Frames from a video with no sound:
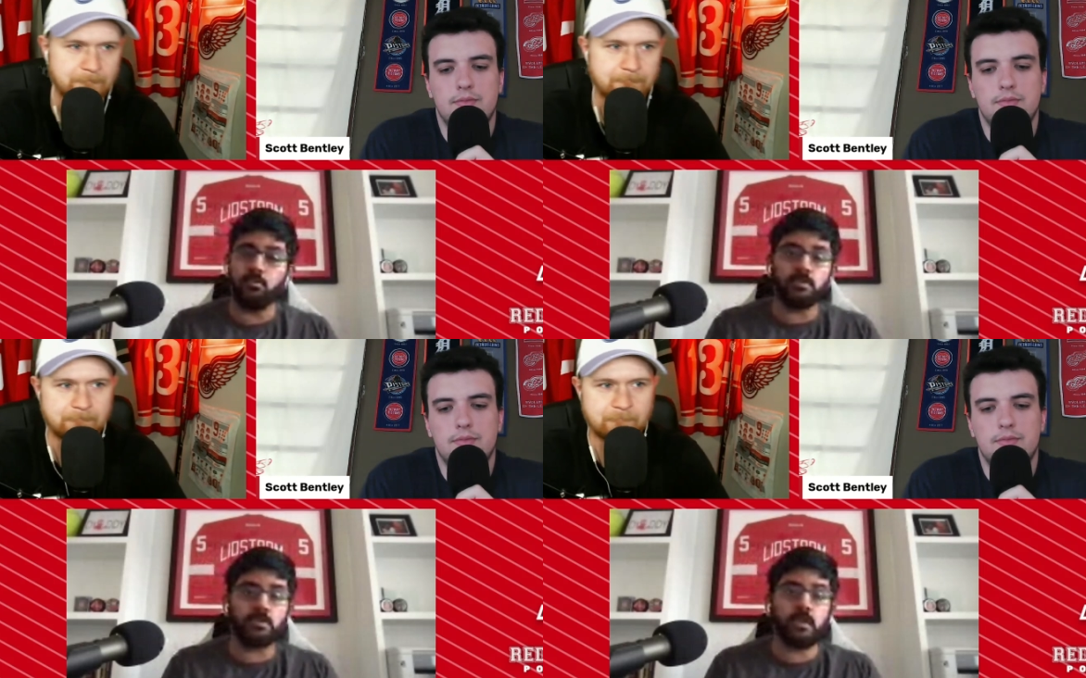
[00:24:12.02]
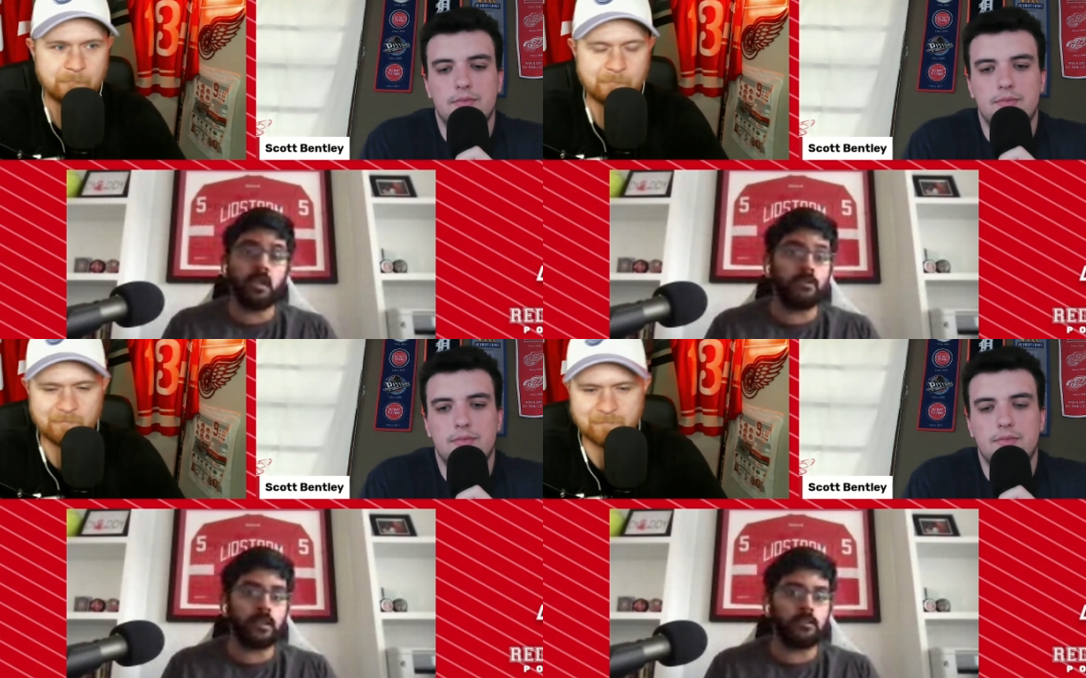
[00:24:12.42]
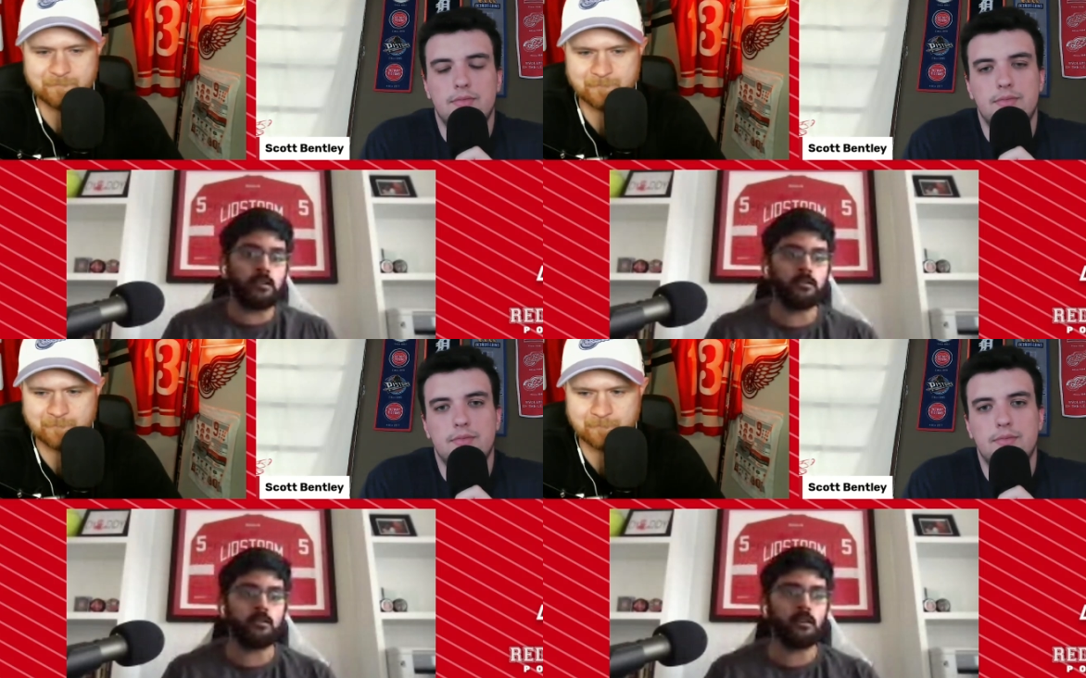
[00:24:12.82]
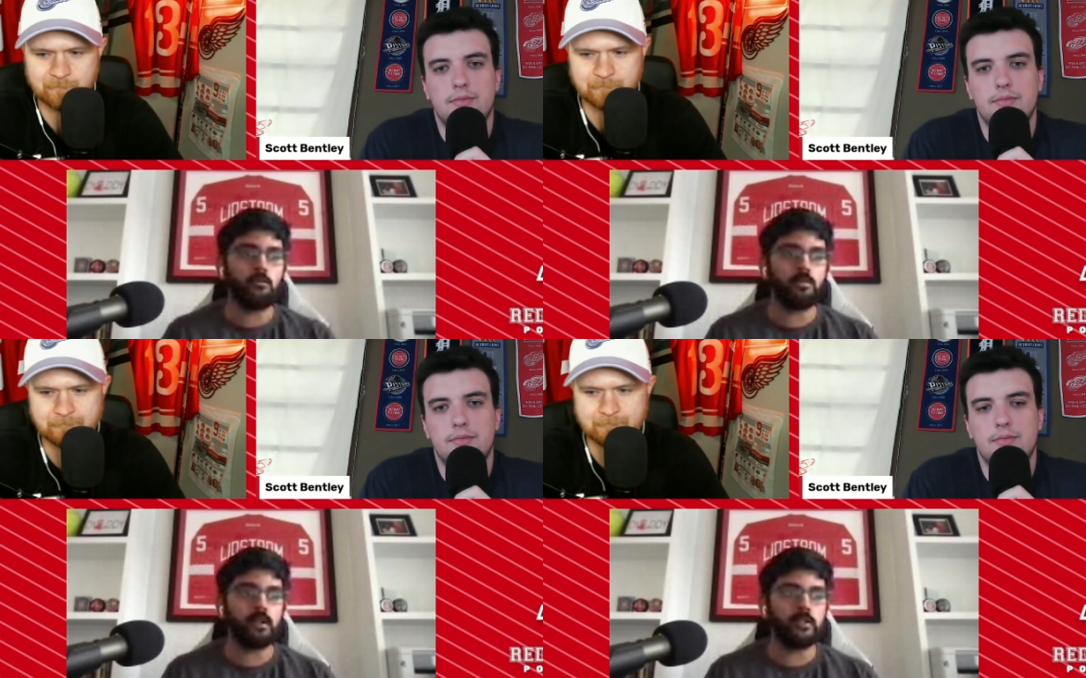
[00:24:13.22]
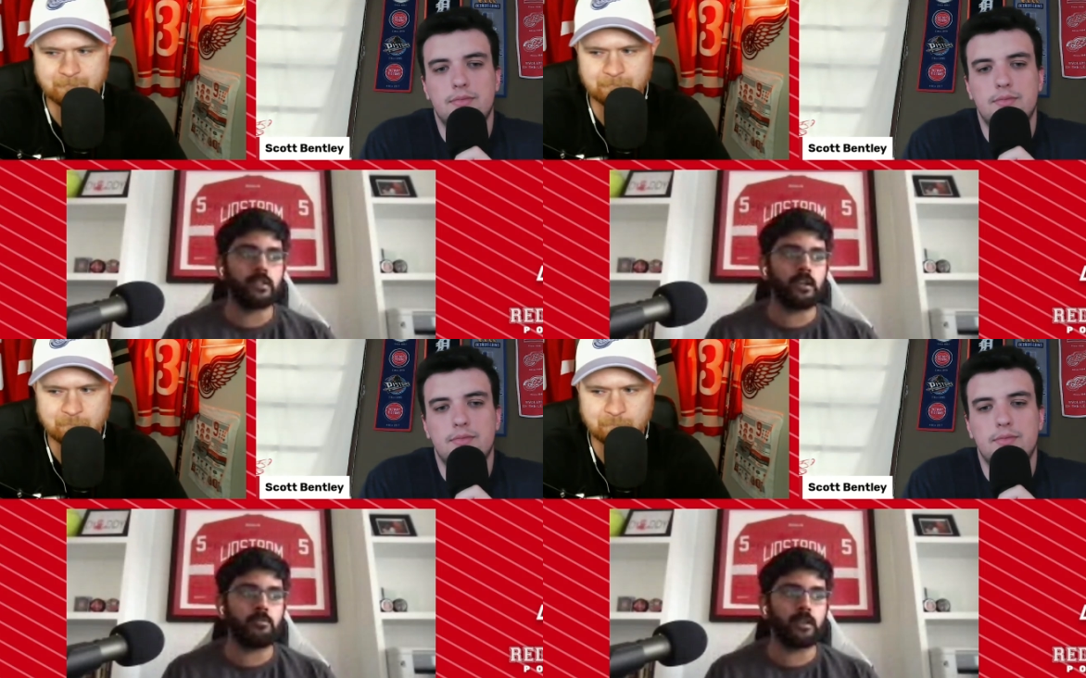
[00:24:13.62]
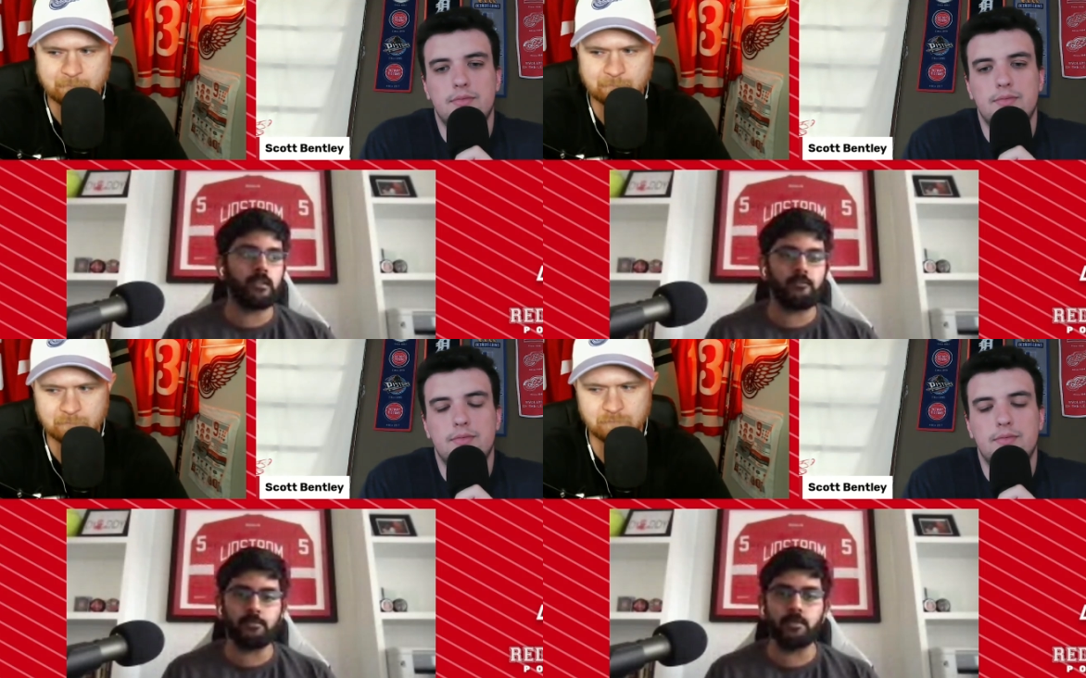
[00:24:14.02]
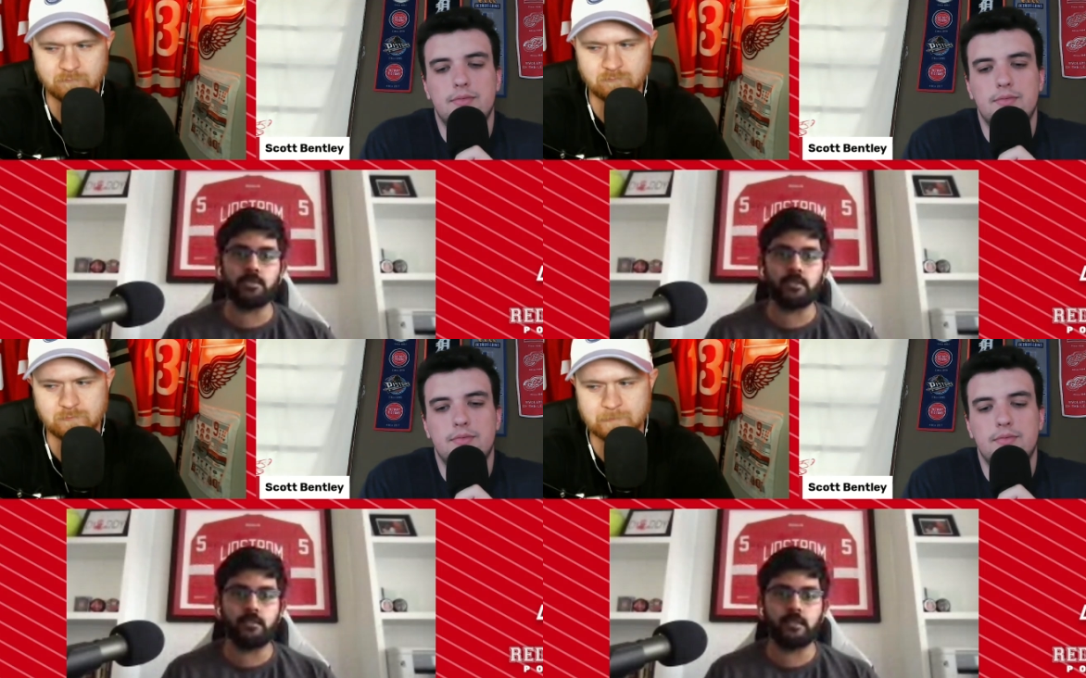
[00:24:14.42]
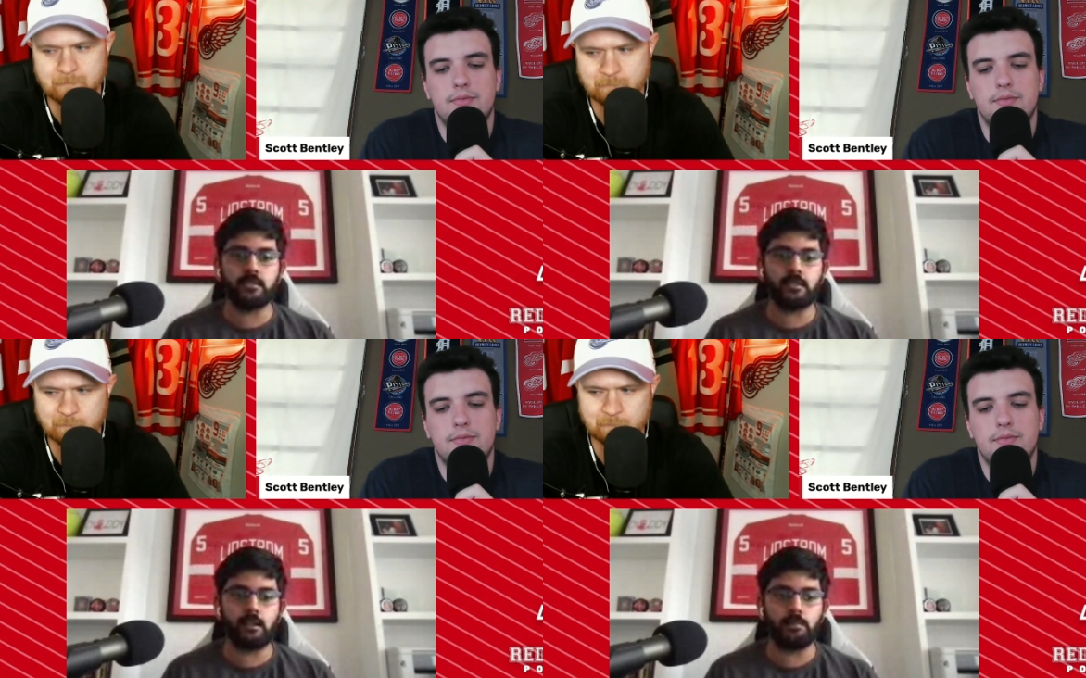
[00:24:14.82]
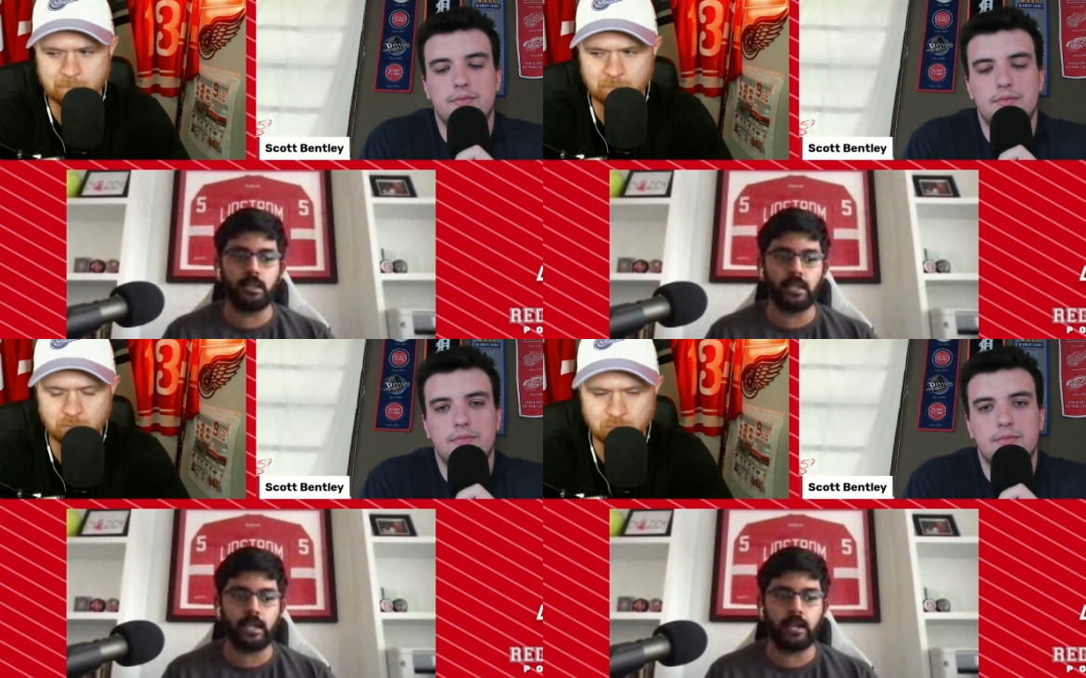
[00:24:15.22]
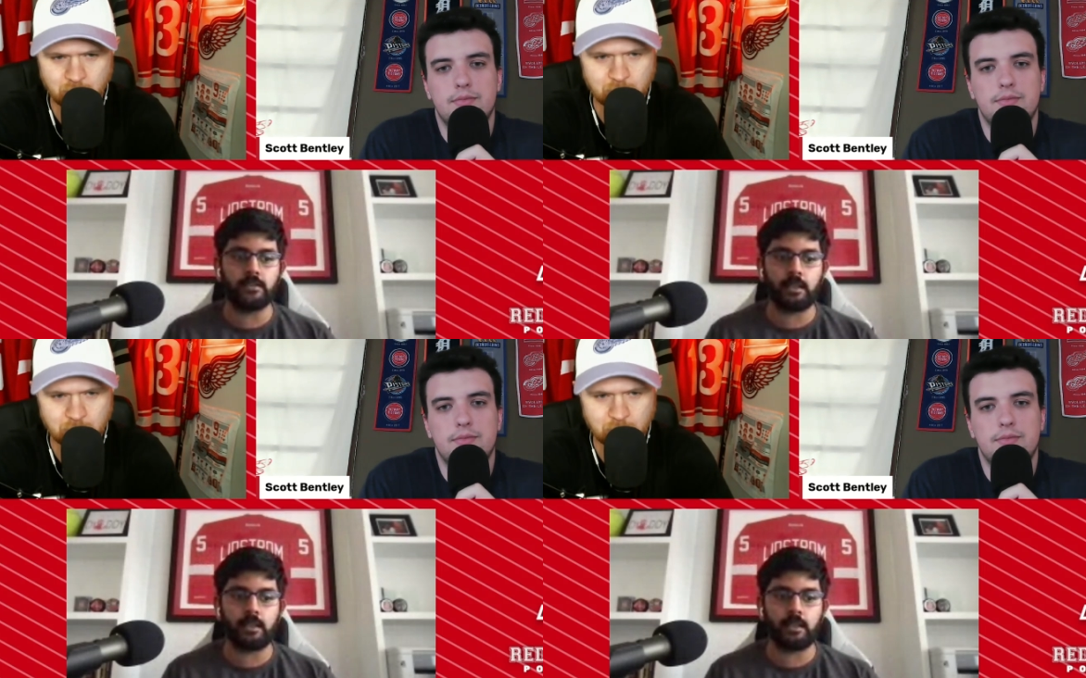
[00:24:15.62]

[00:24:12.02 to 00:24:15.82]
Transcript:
Speaker 1: all plays out. But I think for most of these NCAA guys, I would expect him to at